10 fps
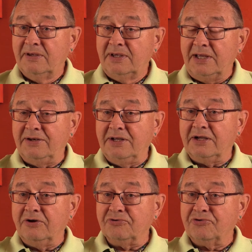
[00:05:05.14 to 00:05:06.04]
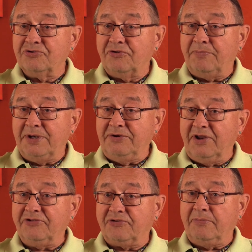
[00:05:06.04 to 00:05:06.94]
Indian cultures have been
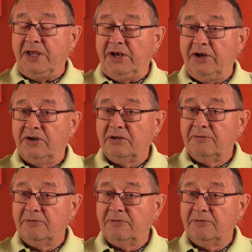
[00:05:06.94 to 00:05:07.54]
decimated,